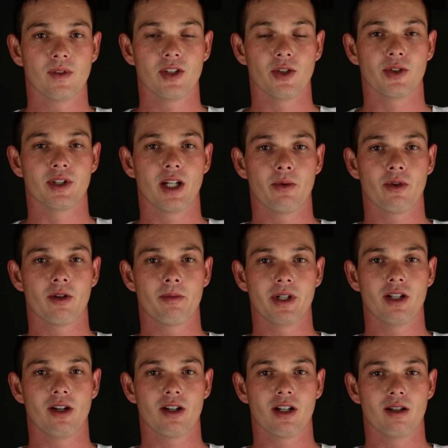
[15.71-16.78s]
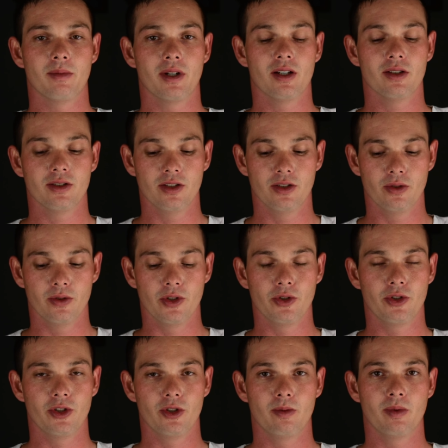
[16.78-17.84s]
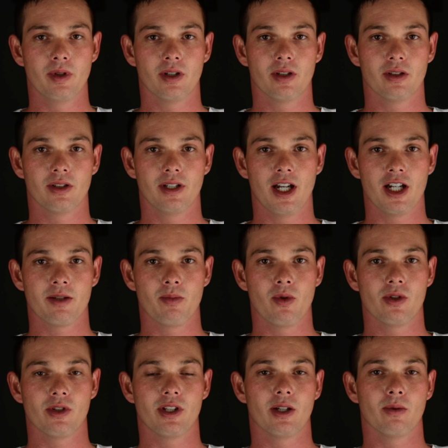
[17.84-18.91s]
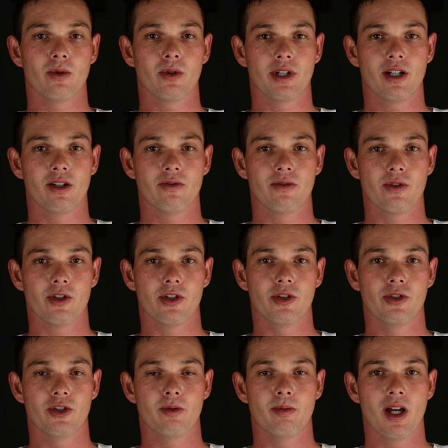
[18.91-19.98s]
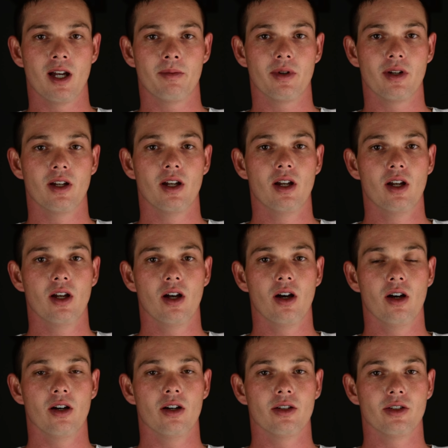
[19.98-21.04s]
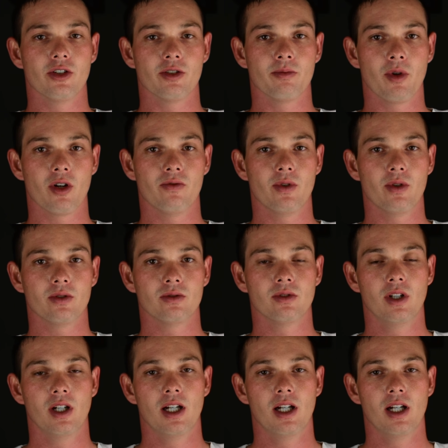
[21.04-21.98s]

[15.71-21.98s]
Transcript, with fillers: So today we're going to be talking about the new YouTube dashboard that they rolled out for the YouTube app on your smartphone.